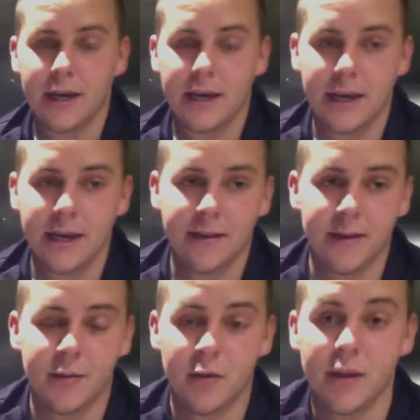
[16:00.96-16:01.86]
and let
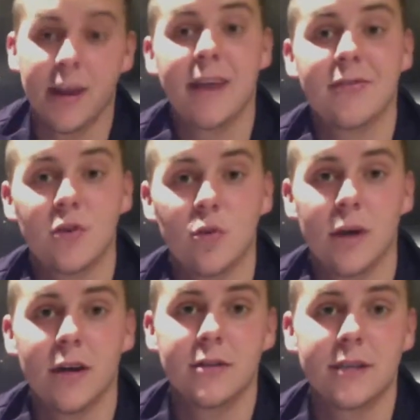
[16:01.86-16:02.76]
them know that you have to do
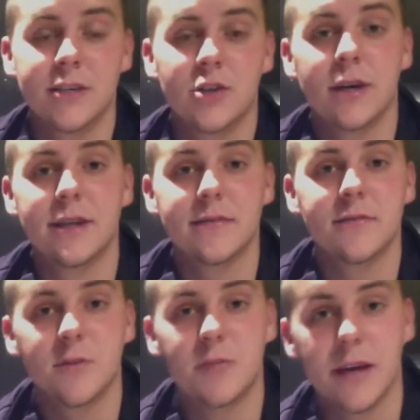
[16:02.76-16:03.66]
well to get you guys the
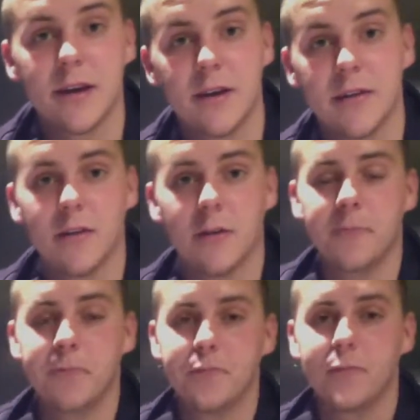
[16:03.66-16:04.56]
first pick. So,
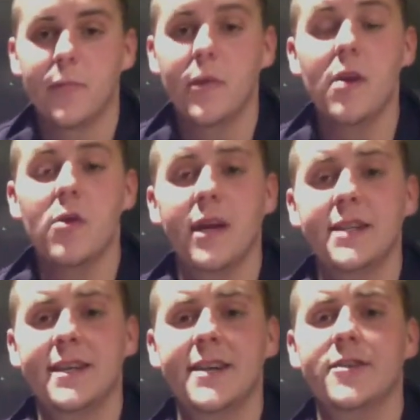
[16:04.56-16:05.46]
like I
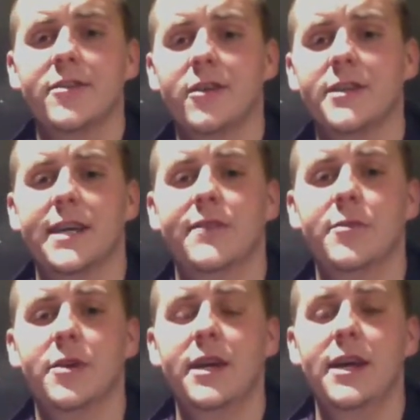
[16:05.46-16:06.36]
said, good luck to
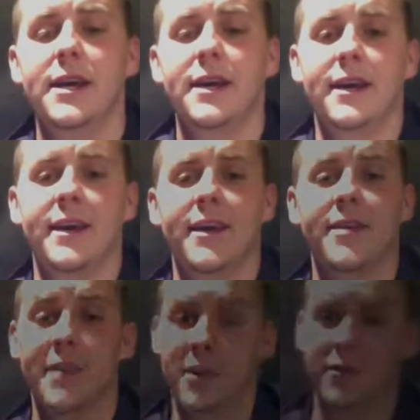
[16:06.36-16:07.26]
everybody,
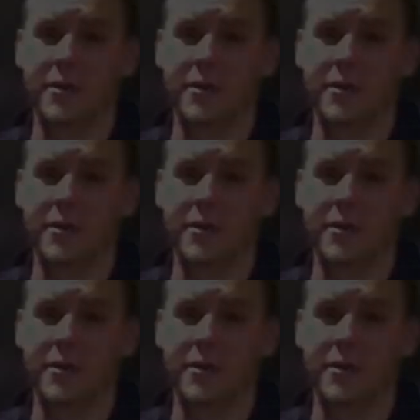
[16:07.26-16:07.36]
and thank you for your